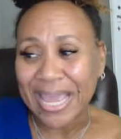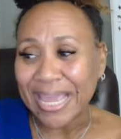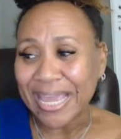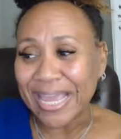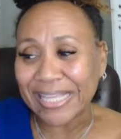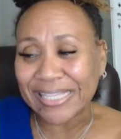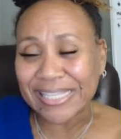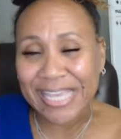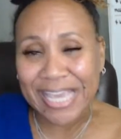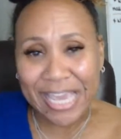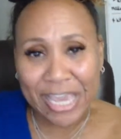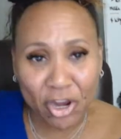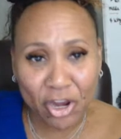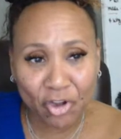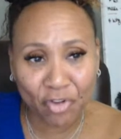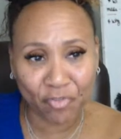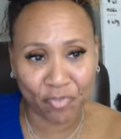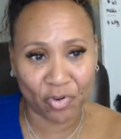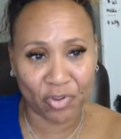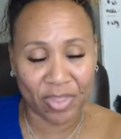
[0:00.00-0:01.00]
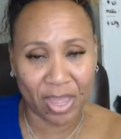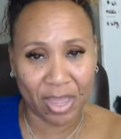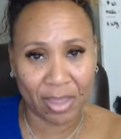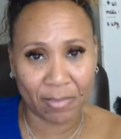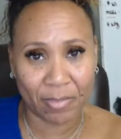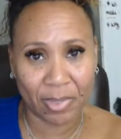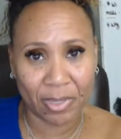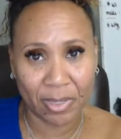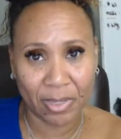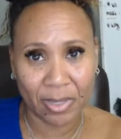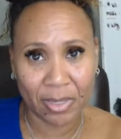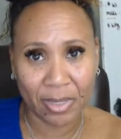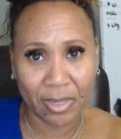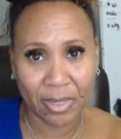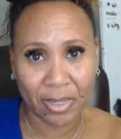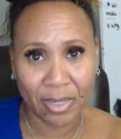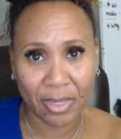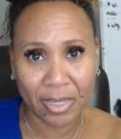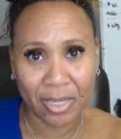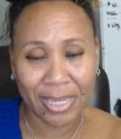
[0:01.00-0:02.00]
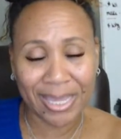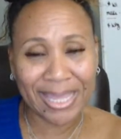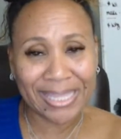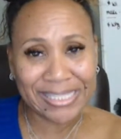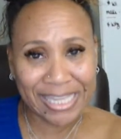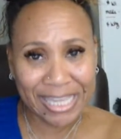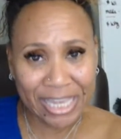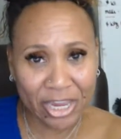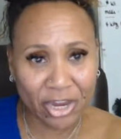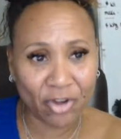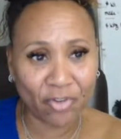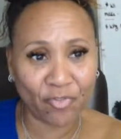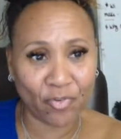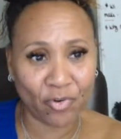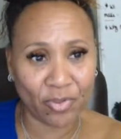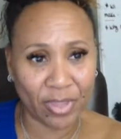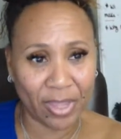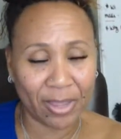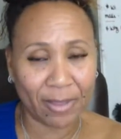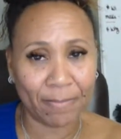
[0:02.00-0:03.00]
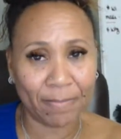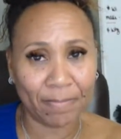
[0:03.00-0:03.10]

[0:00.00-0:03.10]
it's here for them. It's here for them.